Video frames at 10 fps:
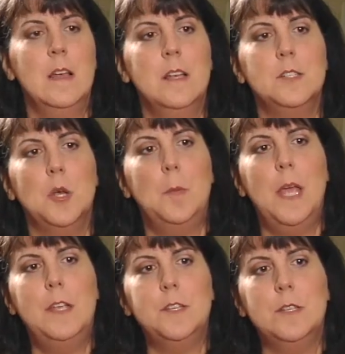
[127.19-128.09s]
So
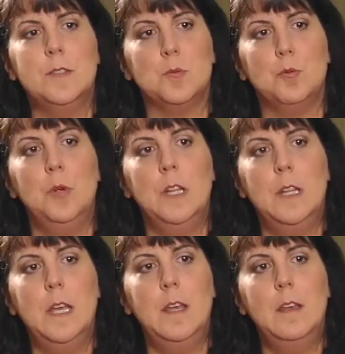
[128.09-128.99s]
patients
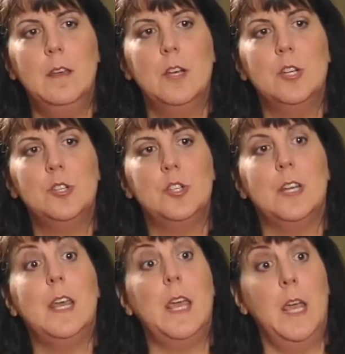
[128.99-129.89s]
really
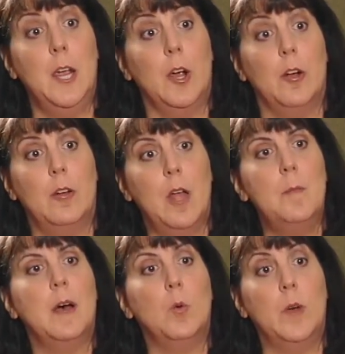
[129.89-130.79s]
should care
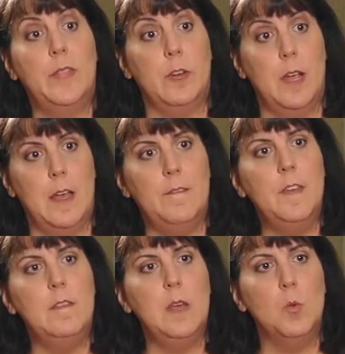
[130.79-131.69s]
about what their
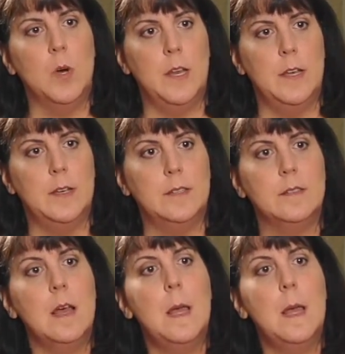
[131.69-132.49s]
FEV1 is